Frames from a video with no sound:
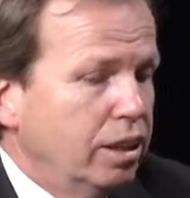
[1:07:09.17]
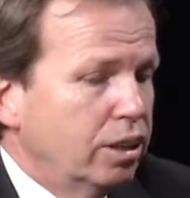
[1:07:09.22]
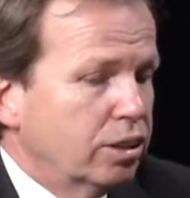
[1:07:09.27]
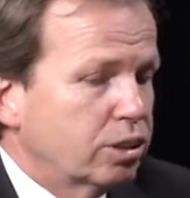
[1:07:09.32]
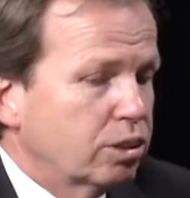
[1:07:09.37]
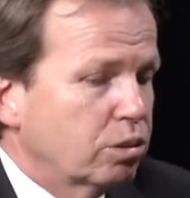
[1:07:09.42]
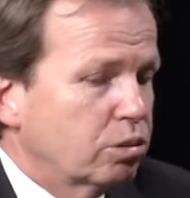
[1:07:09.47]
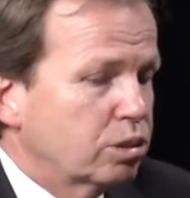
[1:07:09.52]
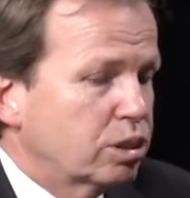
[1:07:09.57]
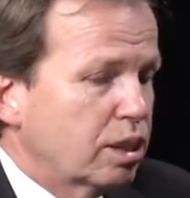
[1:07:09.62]

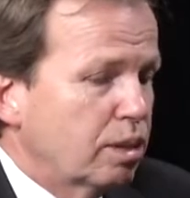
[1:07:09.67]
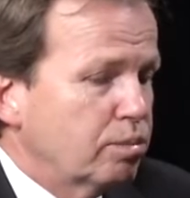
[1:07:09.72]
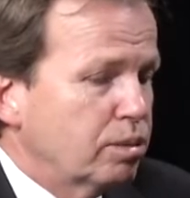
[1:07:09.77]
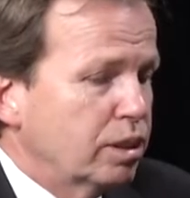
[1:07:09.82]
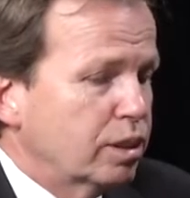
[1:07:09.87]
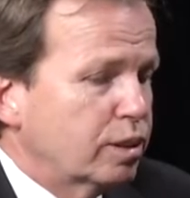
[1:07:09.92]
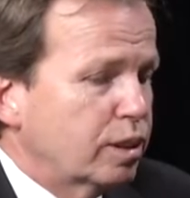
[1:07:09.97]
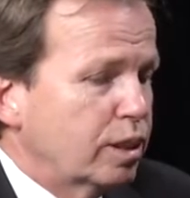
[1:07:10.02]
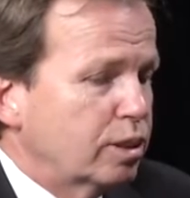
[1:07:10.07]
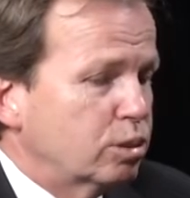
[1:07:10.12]
So some of
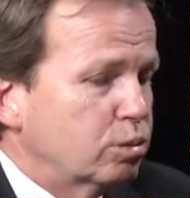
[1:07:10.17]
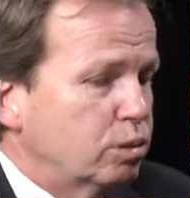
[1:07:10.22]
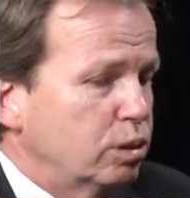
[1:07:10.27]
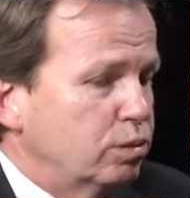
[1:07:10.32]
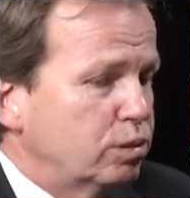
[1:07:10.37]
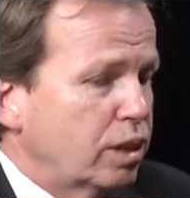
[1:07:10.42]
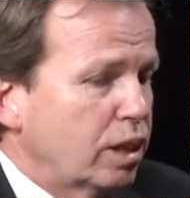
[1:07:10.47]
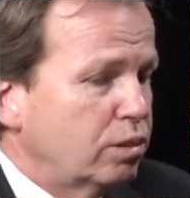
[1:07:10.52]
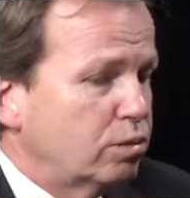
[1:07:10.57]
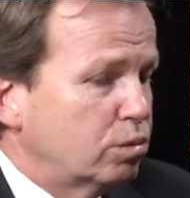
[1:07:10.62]
the things
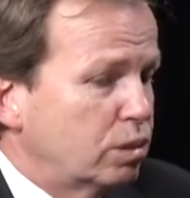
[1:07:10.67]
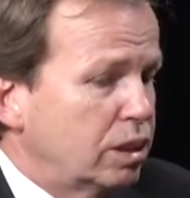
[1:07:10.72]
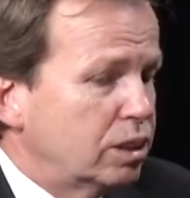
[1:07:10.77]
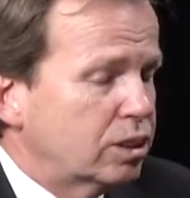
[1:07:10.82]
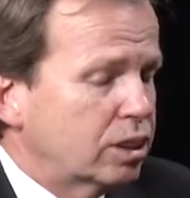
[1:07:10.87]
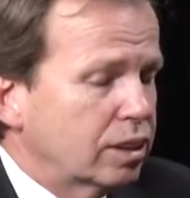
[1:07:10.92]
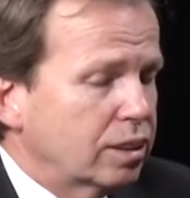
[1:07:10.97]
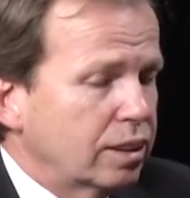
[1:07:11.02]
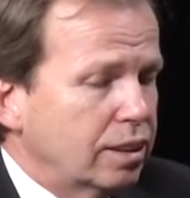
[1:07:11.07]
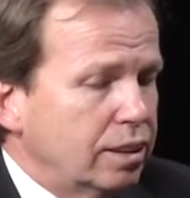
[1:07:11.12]
we've done
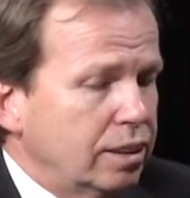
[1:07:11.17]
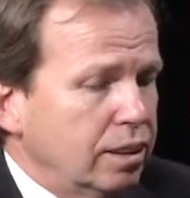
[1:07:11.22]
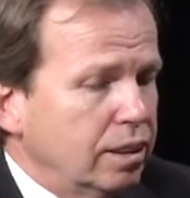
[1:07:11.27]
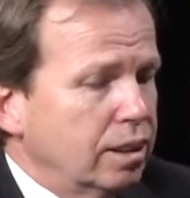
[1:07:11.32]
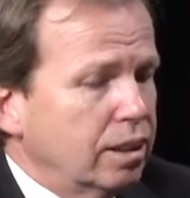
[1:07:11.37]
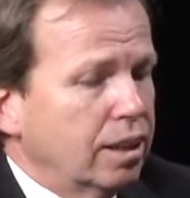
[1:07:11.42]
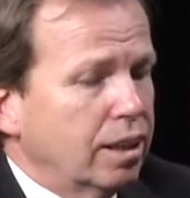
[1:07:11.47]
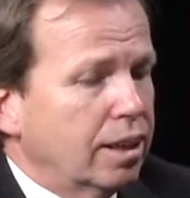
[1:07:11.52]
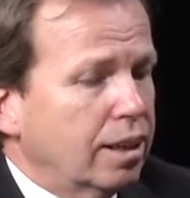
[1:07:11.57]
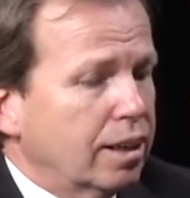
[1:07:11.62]
recently,
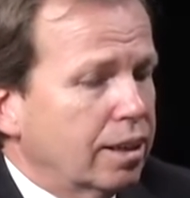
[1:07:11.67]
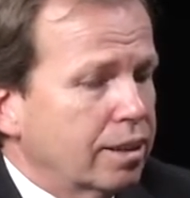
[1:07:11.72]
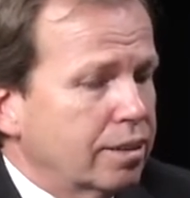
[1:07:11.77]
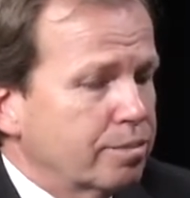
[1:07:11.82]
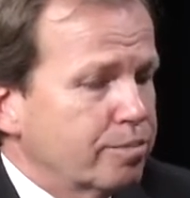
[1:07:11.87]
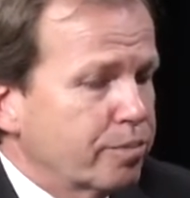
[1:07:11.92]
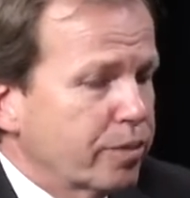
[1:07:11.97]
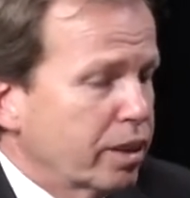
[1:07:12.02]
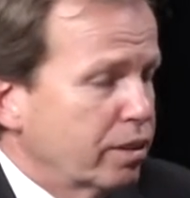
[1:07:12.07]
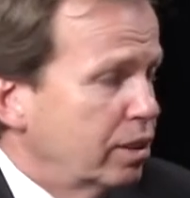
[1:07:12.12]

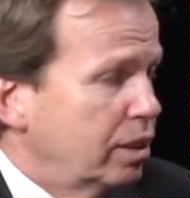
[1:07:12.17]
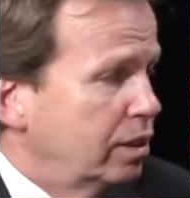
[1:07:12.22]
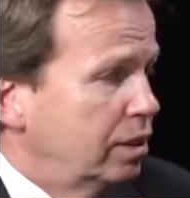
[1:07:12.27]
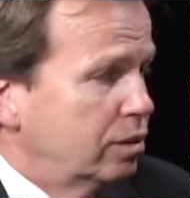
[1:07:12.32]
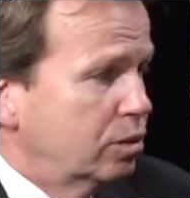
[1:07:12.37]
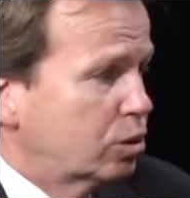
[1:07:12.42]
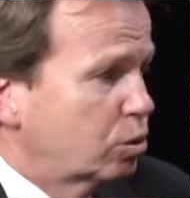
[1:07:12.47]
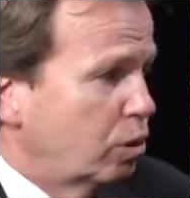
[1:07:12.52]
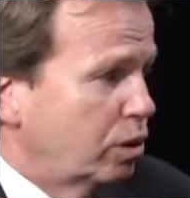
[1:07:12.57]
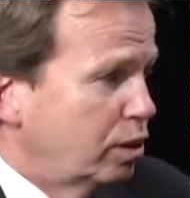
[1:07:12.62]

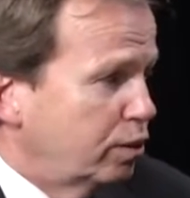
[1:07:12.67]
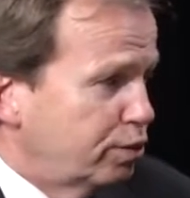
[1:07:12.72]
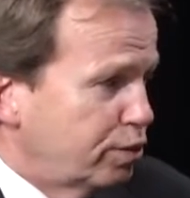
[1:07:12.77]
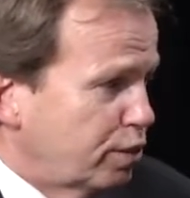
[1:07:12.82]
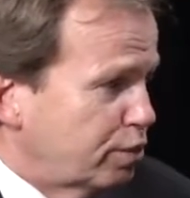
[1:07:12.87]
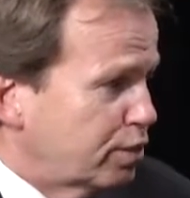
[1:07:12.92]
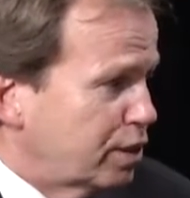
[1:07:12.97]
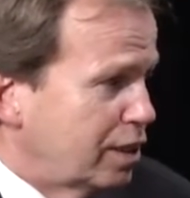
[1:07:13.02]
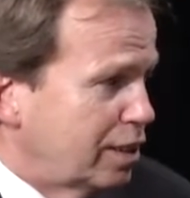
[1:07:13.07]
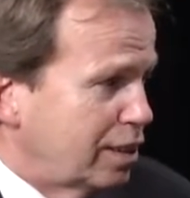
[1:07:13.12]
in
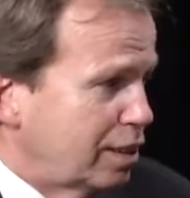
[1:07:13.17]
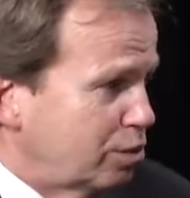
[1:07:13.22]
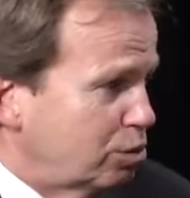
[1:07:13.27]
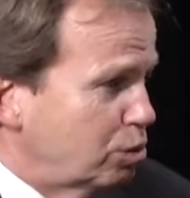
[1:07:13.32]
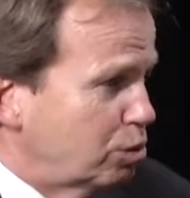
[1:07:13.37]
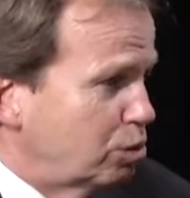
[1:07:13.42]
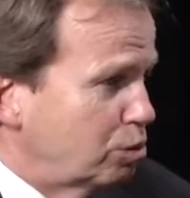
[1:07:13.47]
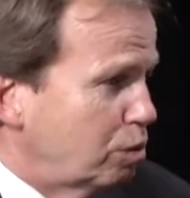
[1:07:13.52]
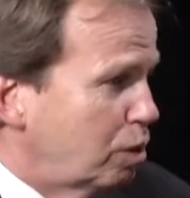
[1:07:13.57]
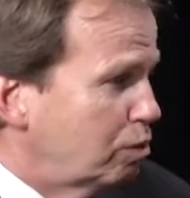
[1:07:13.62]
2015,
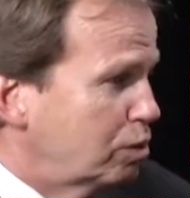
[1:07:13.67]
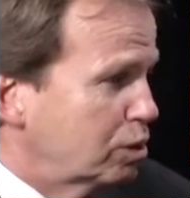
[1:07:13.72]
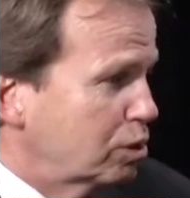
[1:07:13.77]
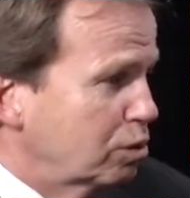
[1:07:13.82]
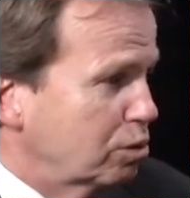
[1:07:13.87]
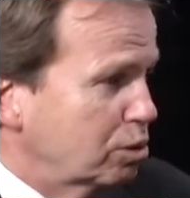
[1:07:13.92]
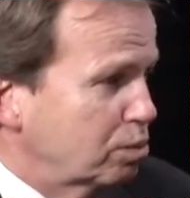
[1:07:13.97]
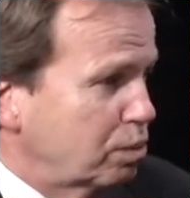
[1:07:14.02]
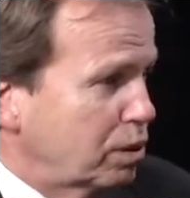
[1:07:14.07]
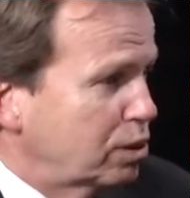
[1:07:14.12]
everyone remembers
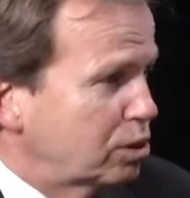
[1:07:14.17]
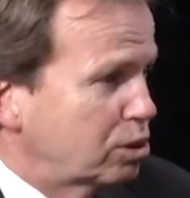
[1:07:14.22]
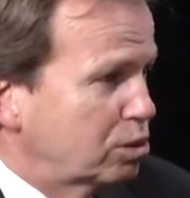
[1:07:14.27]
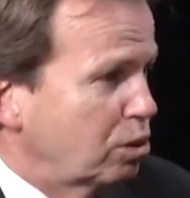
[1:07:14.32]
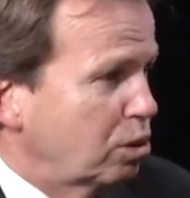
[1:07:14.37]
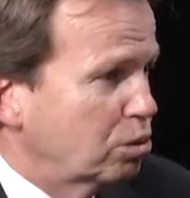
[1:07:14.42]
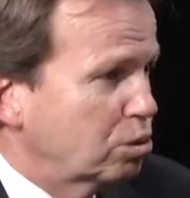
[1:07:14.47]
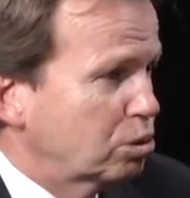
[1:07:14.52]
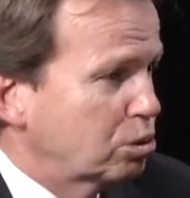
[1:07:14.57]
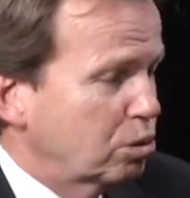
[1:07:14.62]
those big
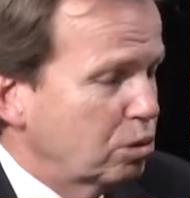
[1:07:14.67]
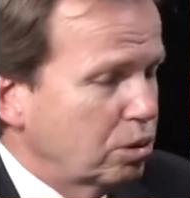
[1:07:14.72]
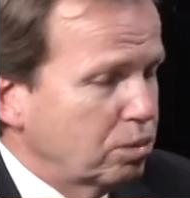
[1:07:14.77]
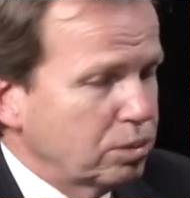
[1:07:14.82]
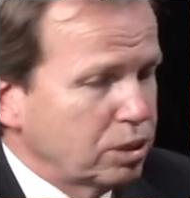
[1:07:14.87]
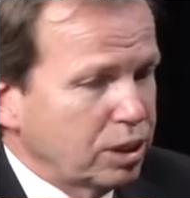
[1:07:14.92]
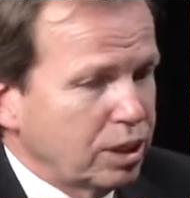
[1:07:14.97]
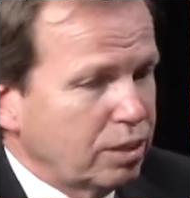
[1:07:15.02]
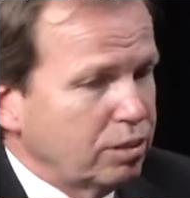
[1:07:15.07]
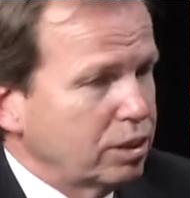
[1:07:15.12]

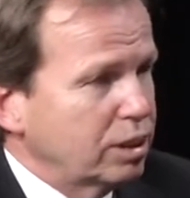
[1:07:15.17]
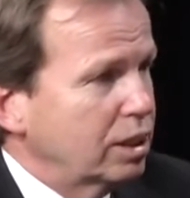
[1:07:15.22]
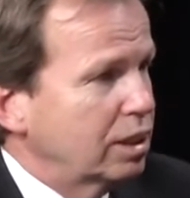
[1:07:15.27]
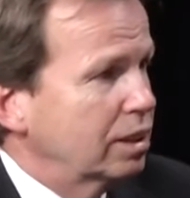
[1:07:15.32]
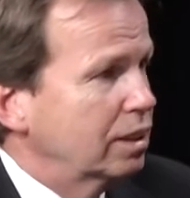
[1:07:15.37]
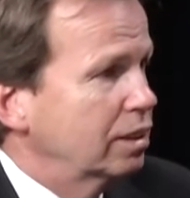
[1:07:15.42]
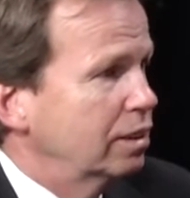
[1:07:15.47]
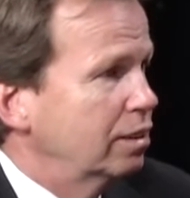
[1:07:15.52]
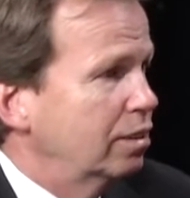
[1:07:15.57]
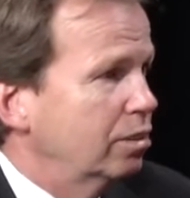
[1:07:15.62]
snowstorms and
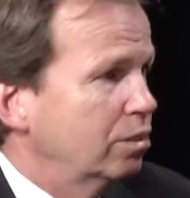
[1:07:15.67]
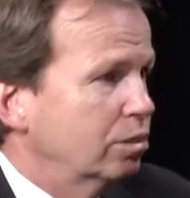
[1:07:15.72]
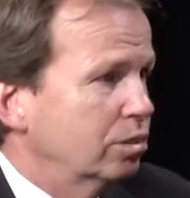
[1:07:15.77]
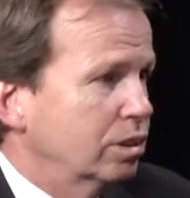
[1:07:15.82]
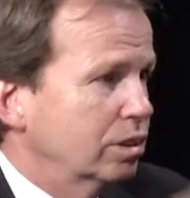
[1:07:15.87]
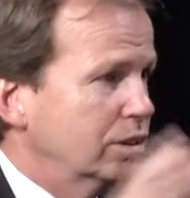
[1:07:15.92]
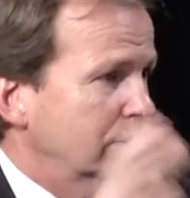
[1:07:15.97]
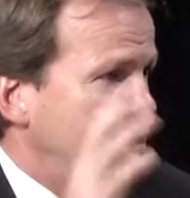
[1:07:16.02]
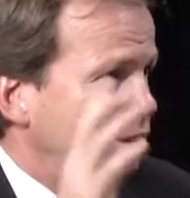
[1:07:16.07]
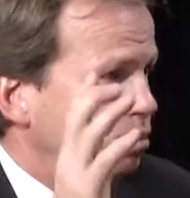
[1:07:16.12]
everything. You know,
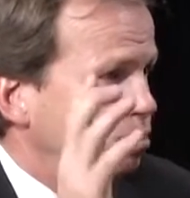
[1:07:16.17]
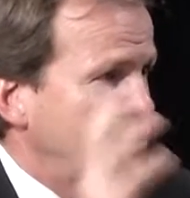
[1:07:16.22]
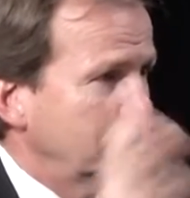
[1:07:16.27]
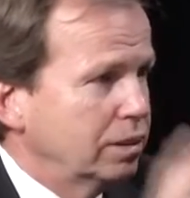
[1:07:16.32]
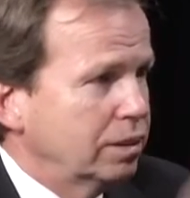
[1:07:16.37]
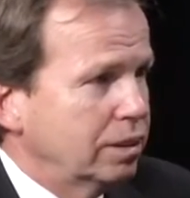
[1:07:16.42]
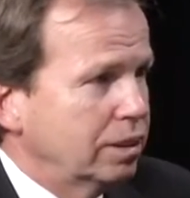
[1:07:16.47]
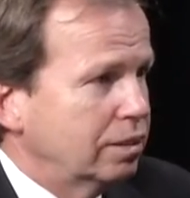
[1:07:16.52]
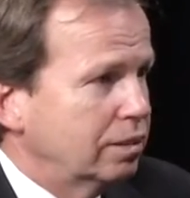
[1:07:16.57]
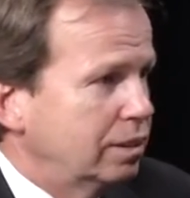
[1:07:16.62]
the
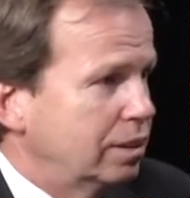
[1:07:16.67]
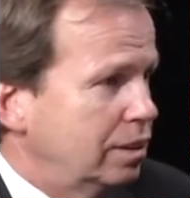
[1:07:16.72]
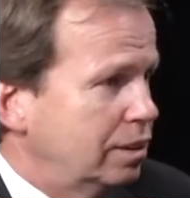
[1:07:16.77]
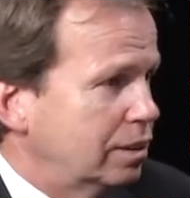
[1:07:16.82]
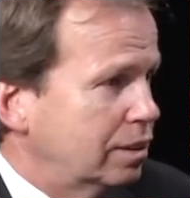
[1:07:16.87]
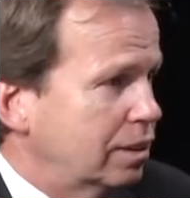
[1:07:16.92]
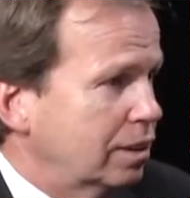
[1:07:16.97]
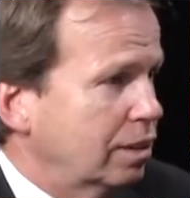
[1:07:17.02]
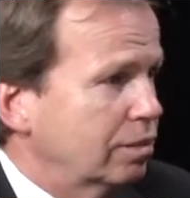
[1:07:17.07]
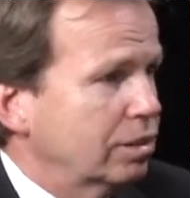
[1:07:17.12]
building
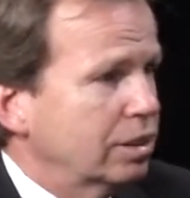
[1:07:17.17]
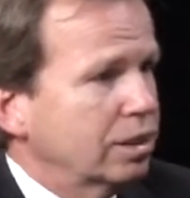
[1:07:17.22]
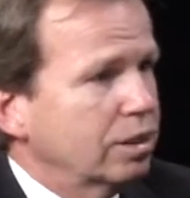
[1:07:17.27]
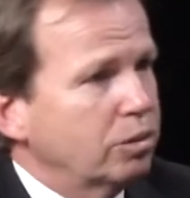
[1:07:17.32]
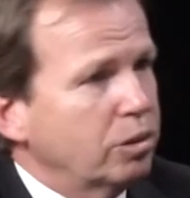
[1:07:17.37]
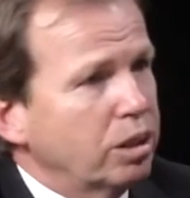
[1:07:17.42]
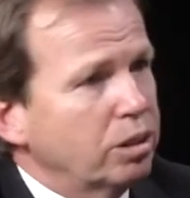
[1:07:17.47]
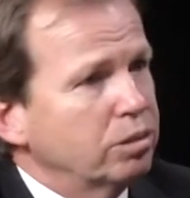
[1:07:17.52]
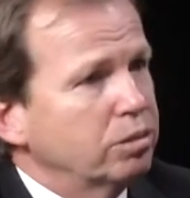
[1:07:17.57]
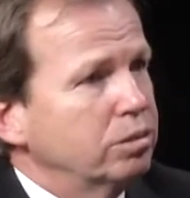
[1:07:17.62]
leaked and everything.
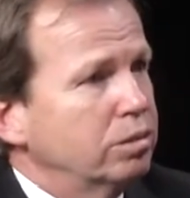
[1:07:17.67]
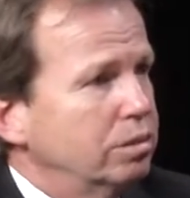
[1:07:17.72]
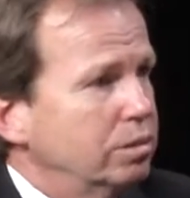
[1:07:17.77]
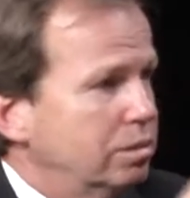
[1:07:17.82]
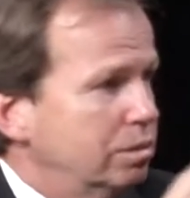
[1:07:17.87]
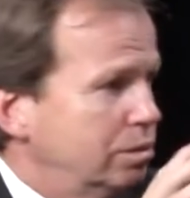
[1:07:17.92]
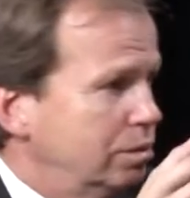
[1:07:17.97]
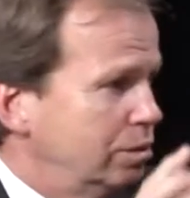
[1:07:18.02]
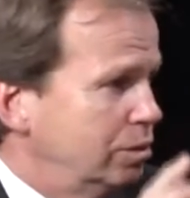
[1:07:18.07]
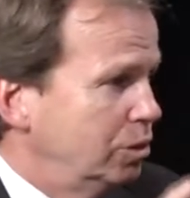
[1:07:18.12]
Well,
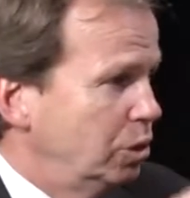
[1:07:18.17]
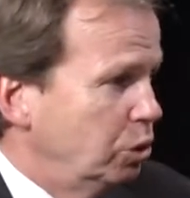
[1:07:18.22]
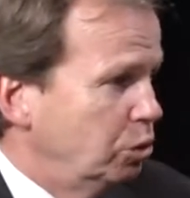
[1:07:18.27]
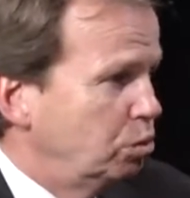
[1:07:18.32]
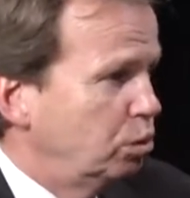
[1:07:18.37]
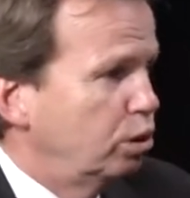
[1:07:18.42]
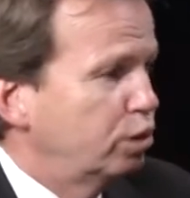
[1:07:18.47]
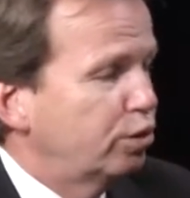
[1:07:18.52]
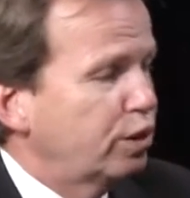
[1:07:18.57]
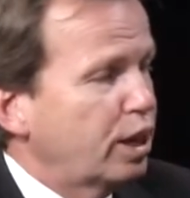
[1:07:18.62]
new
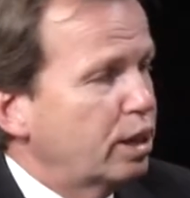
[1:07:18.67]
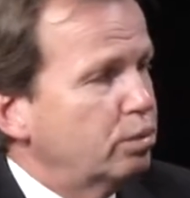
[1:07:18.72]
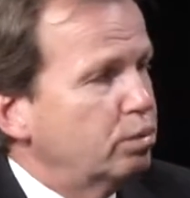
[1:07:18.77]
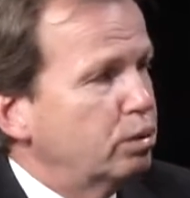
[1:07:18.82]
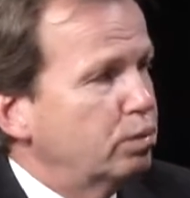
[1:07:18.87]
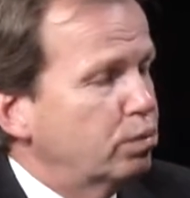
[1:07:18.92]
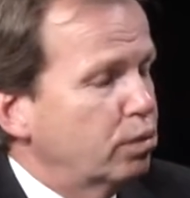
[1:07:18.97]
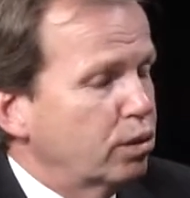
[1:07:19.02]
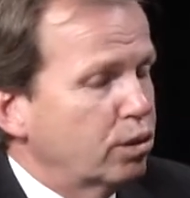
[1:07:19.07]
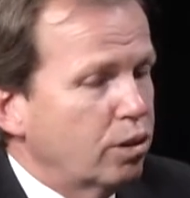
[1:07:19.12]
roof had to be
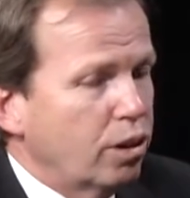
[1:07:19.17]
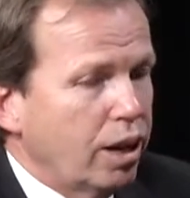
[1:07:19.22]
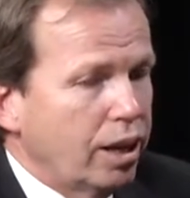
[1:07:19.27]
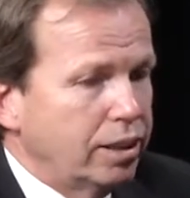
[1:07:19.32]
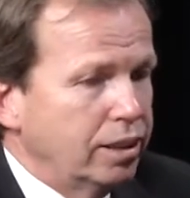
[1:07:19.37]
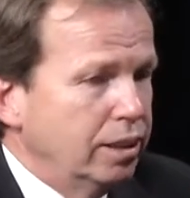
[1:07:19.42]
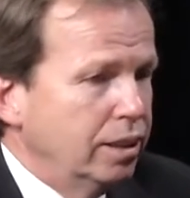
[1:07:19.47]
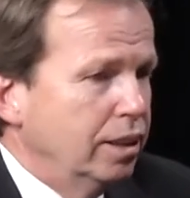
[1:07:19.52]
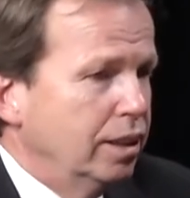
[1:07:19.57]
put on.